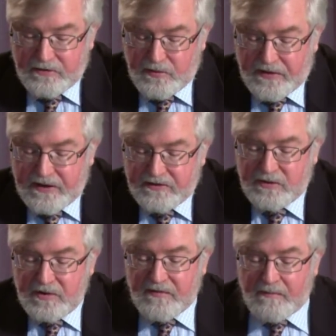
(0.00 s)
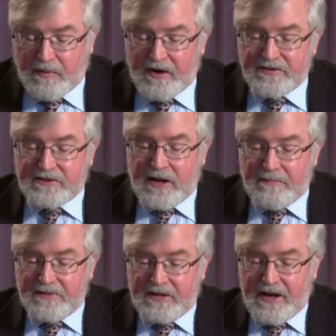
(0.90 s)
Two things two different parts
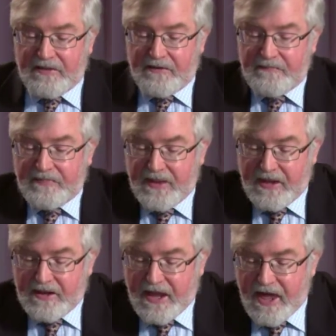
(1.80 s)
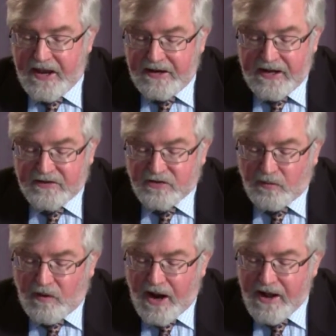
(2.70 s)
come together. And it's
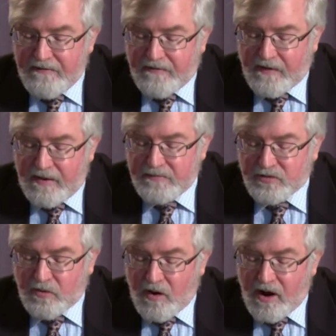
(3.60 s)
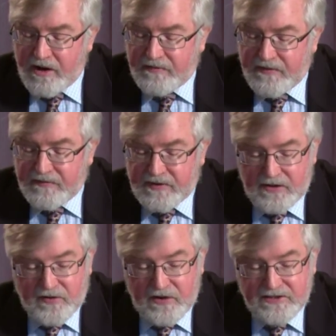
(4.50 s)
derived from Strong's
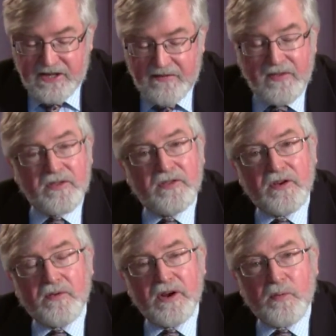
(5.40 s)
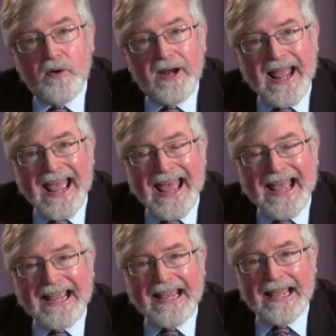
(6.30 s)
1537, the Greek word
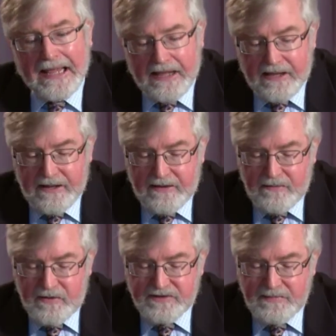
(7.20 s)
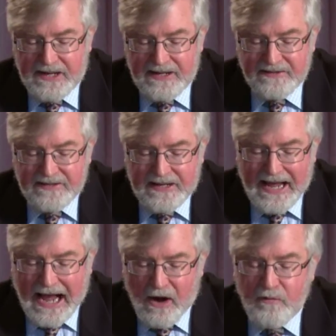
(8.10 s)
ek, which means
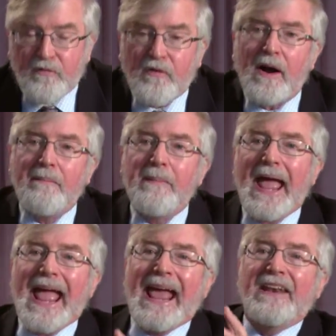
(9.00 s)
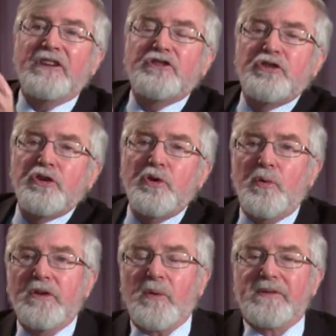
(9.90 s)
out from and
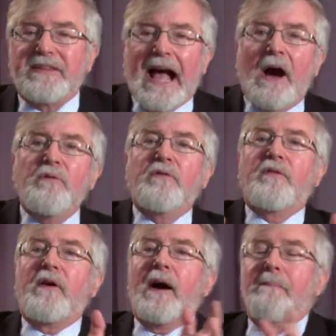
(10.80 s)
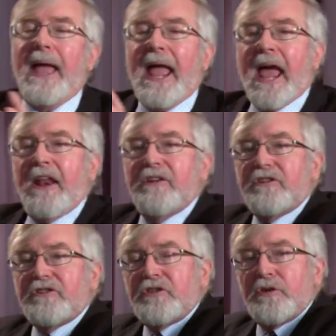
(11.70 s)
to. So it's out from
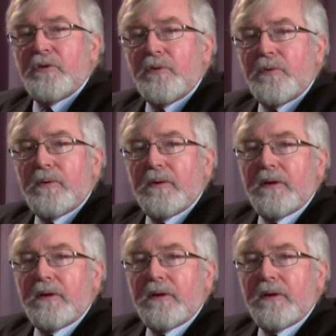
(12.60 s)
and to.